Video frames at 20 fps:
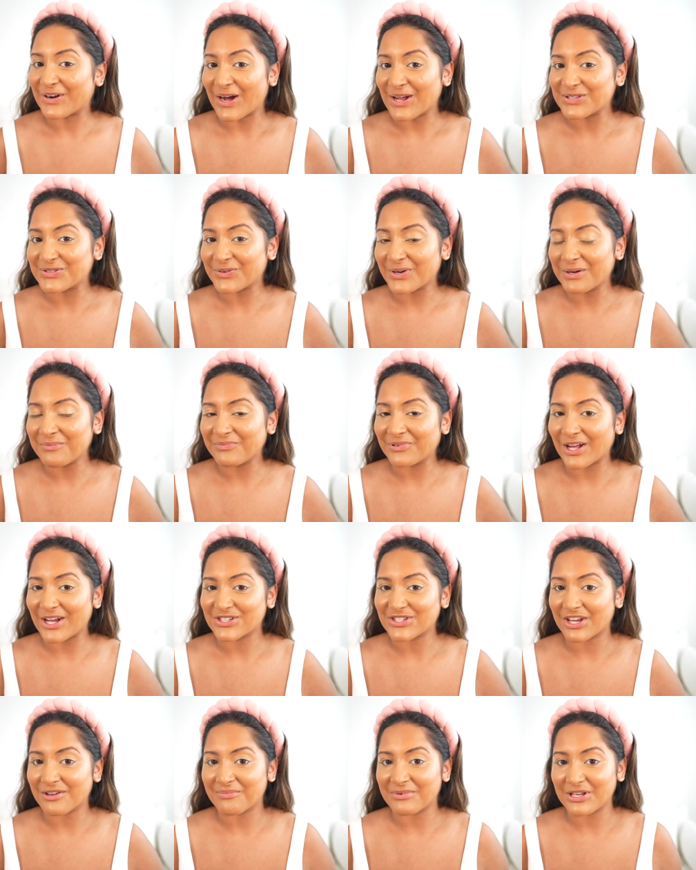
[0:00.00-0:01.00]
contour and
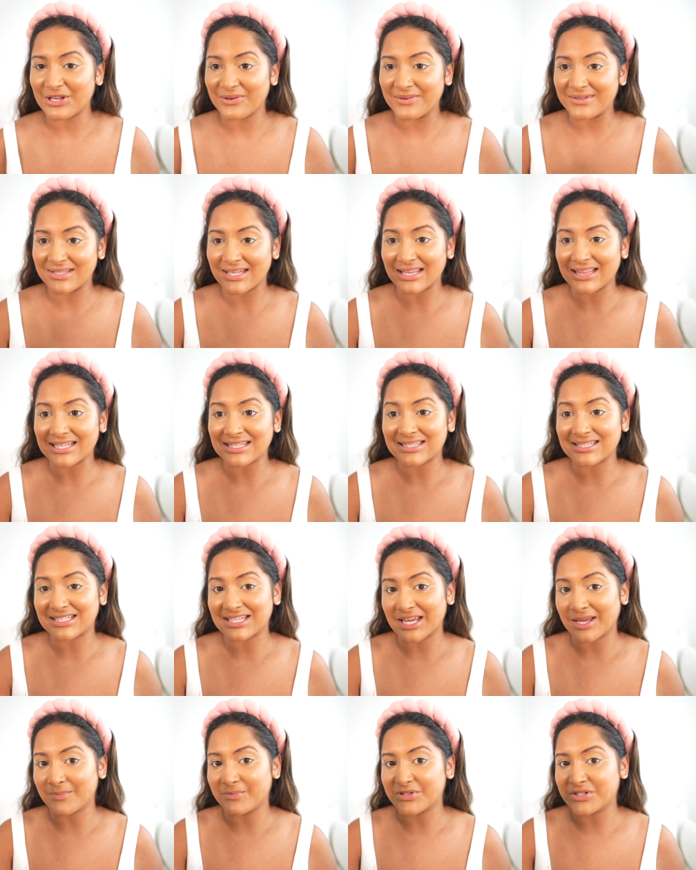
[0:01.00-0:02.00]
blush, I've been using this
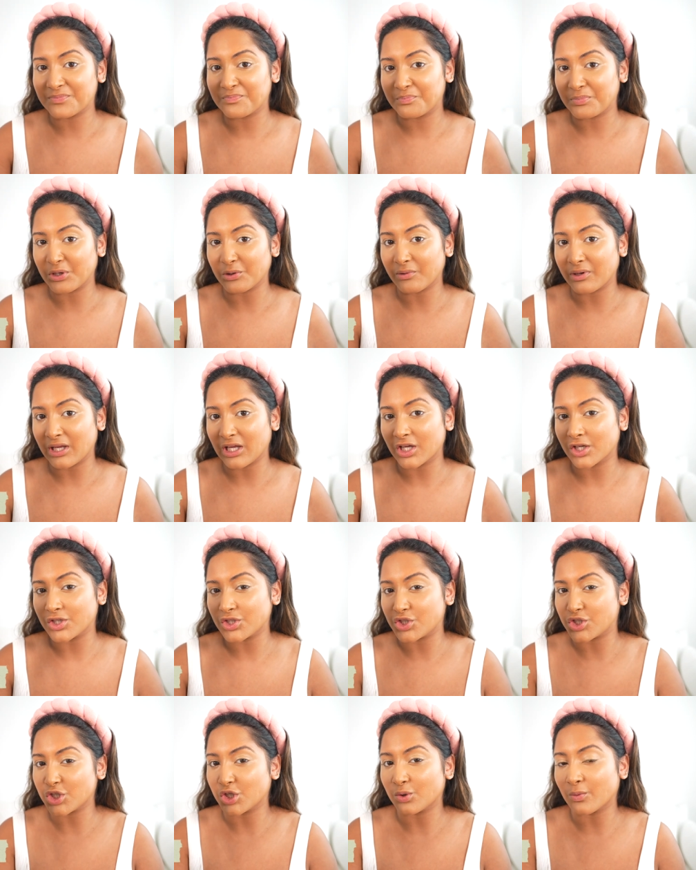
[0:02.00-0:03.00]
Dibs Beauty
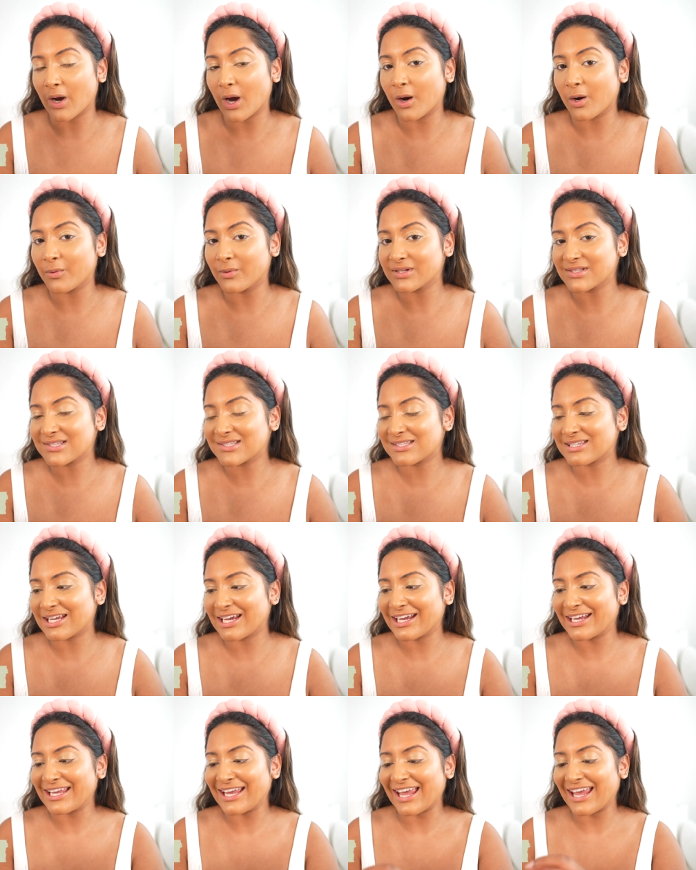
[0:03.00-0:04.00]
Duo
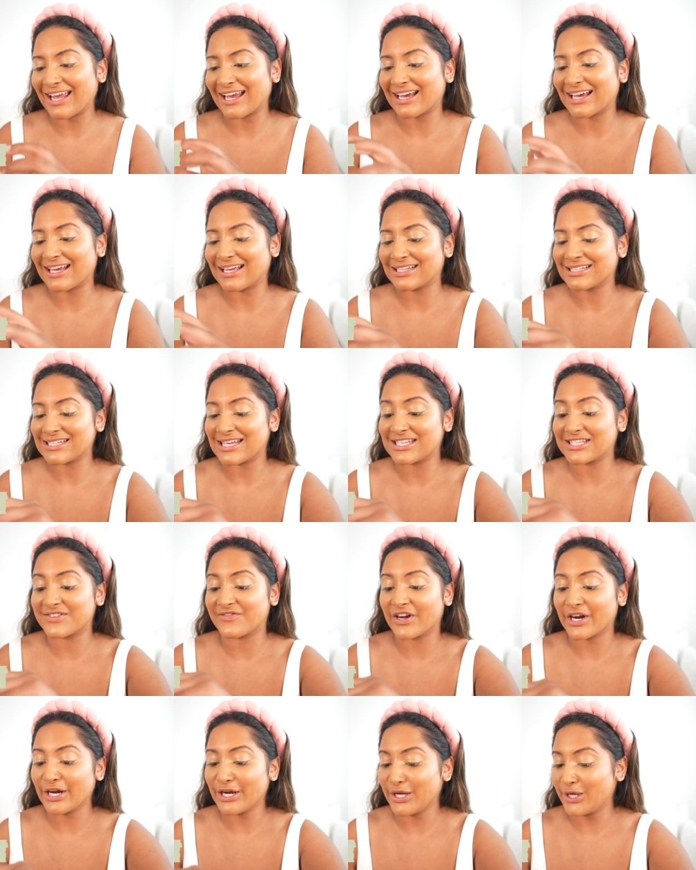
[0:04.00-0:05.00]
stick, and it's
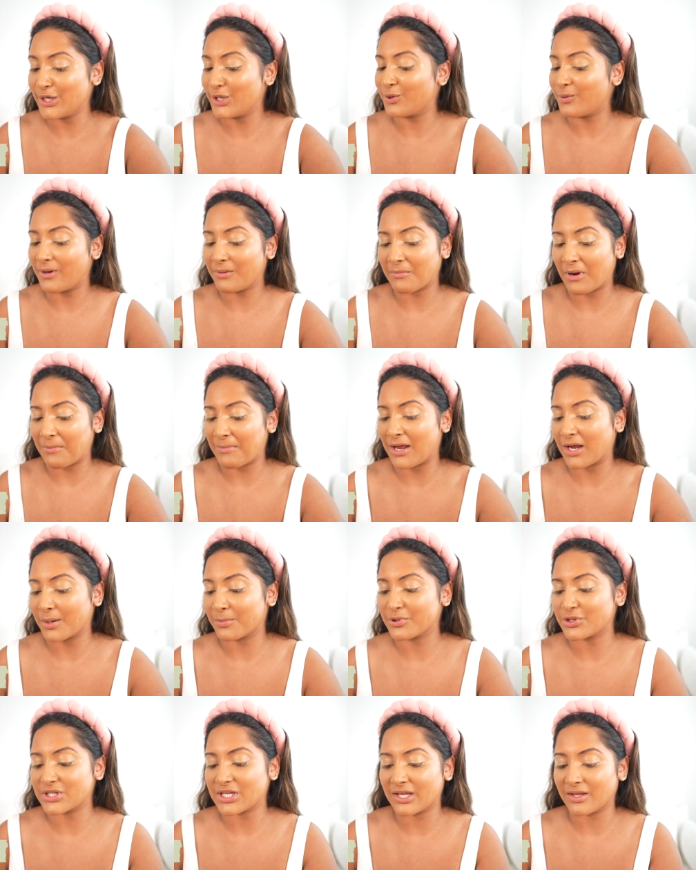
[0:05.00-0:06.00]
very new in my makeup
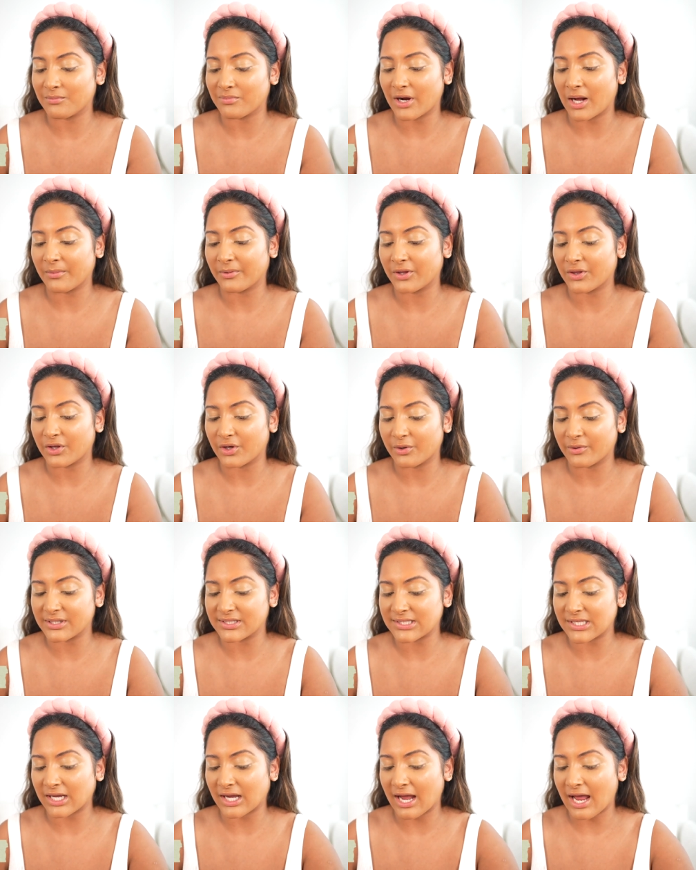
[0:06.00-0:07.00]
routine, probably the
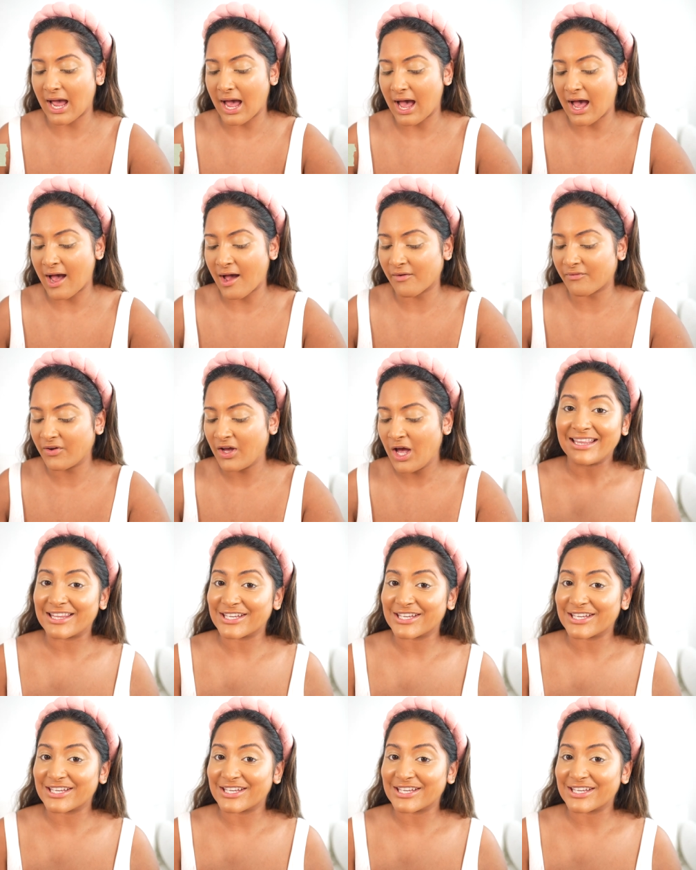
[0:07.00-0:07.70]
newest thing I have.